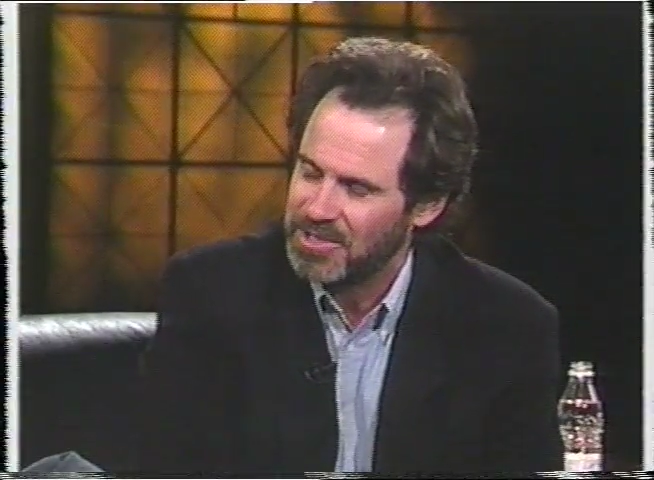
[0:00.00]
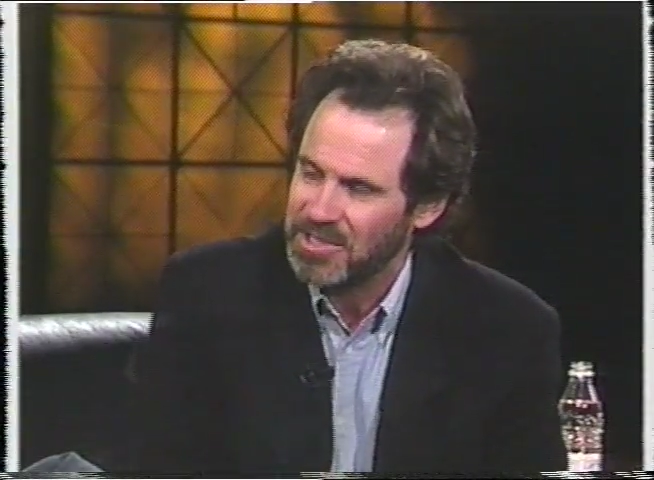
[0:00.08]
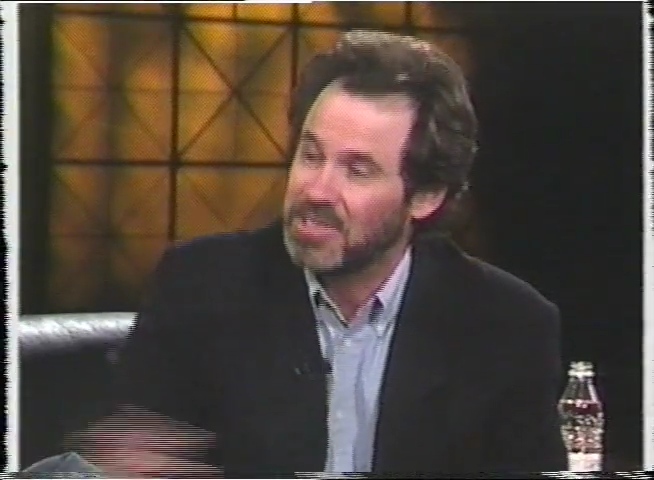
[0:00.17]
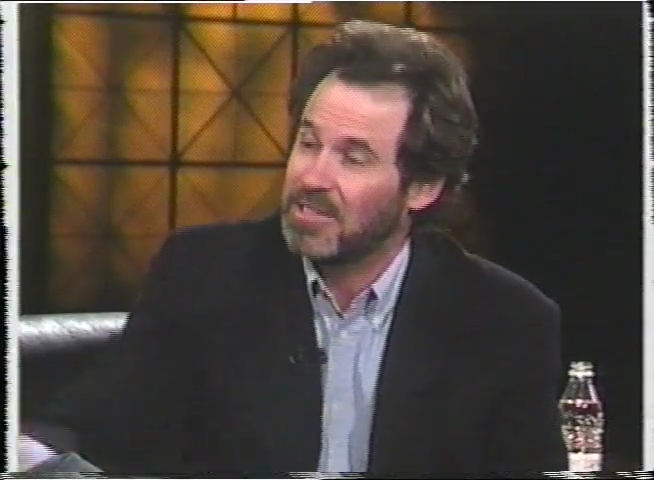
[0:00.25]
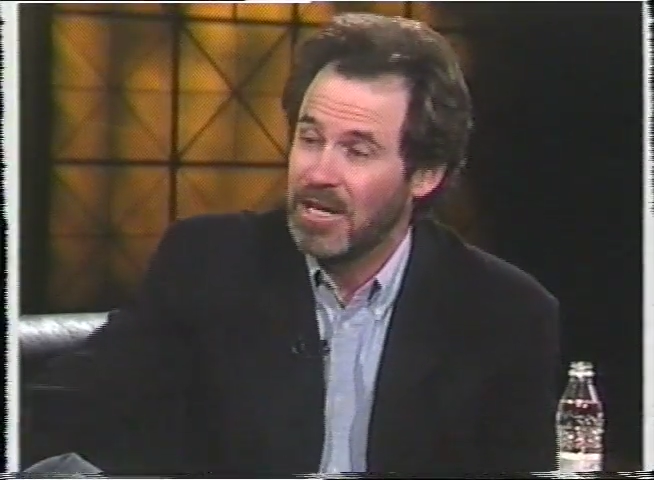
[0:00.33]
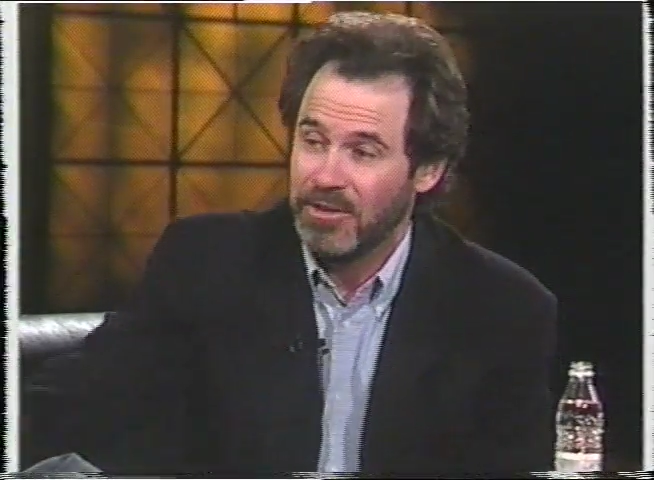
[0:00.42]

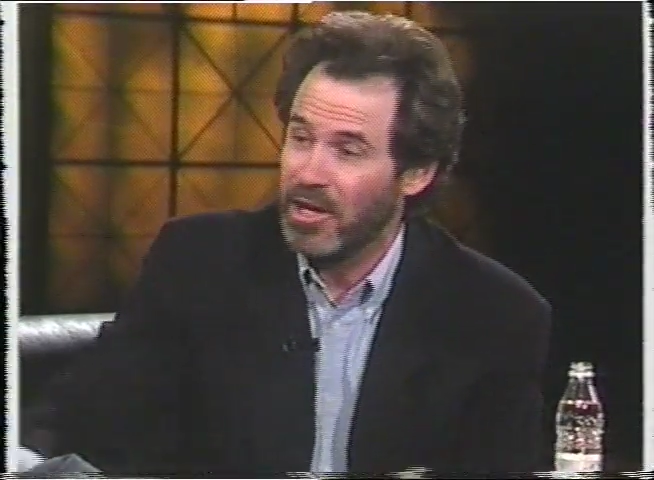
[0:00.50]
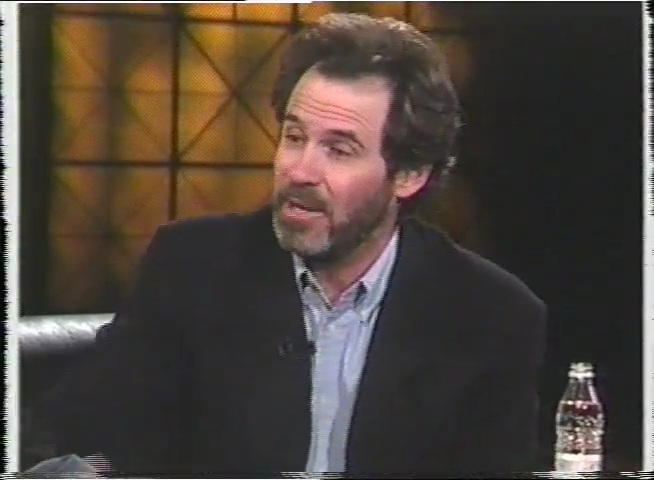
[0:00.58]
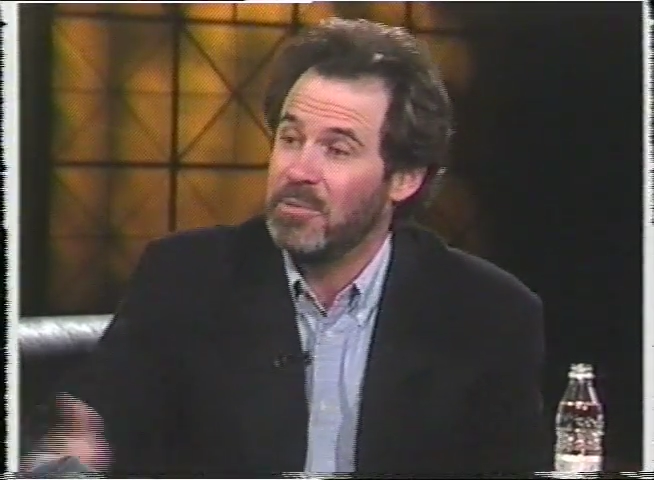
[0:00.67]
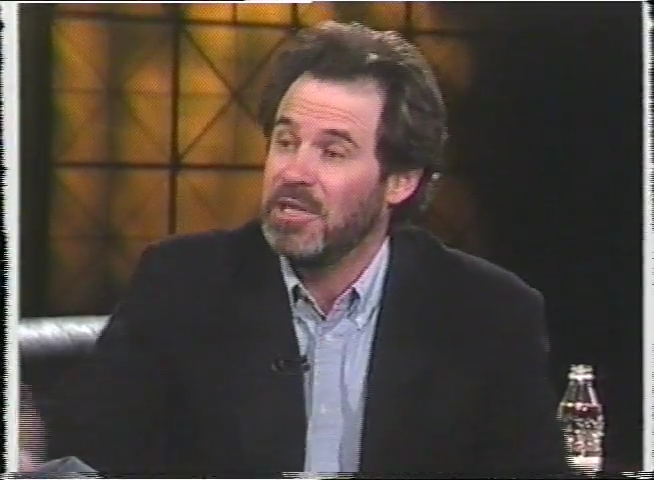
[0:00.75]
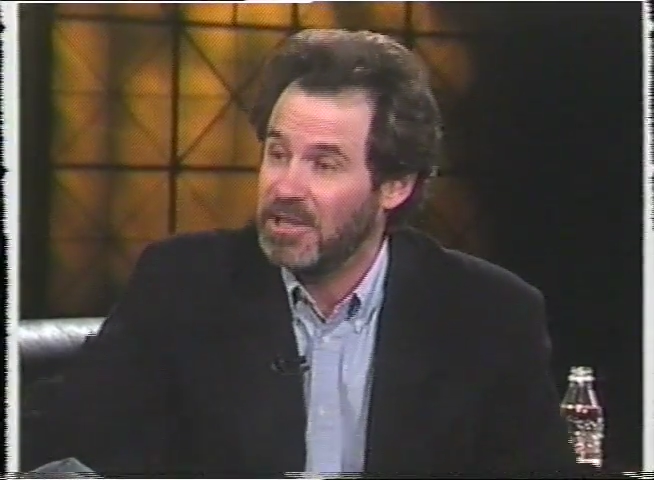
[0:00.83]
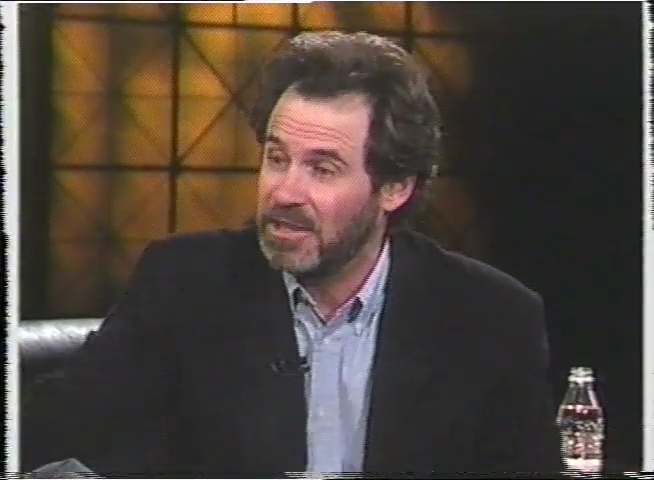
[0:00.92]
Just not
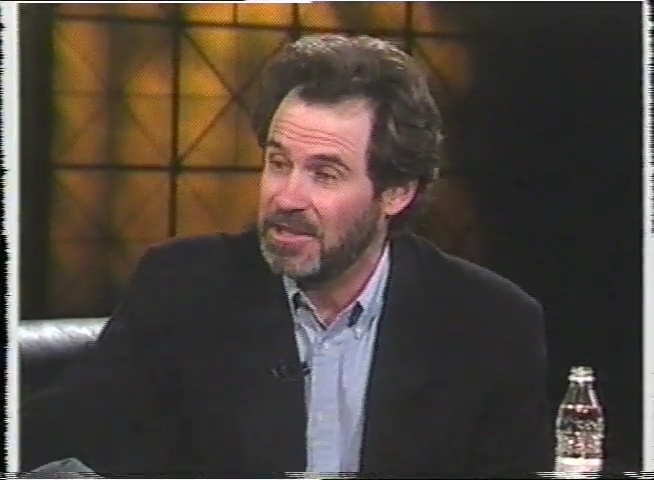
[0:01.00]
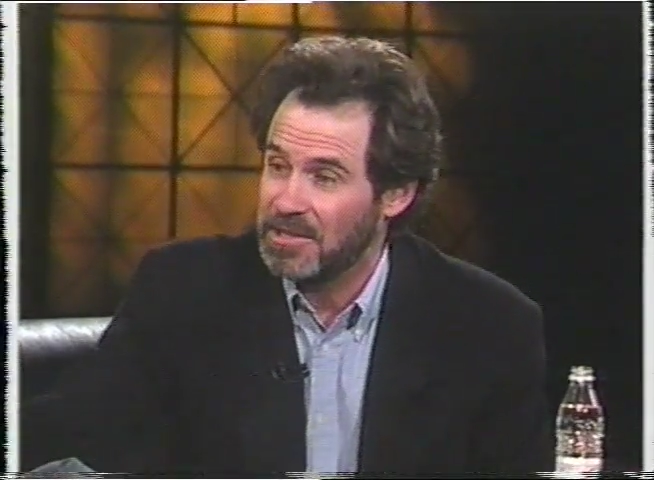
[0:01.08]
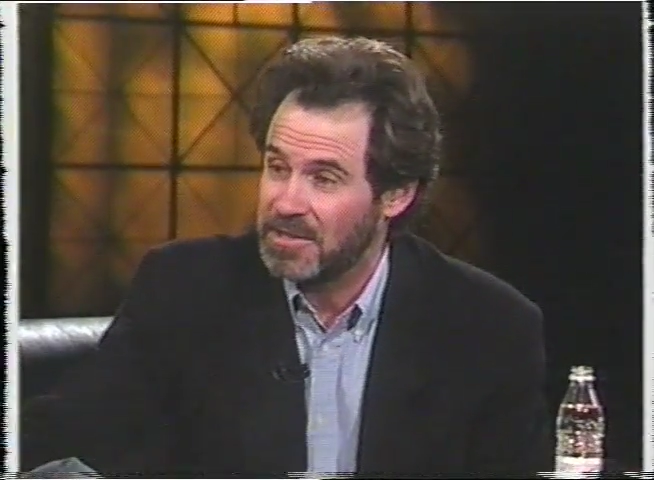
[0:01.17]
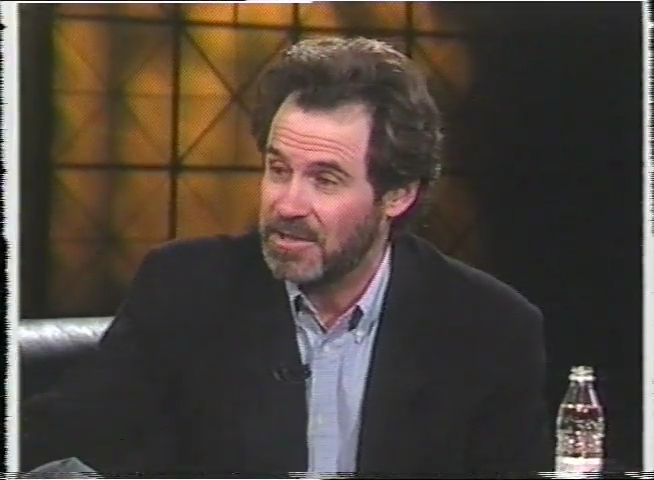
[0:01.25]
meaning it as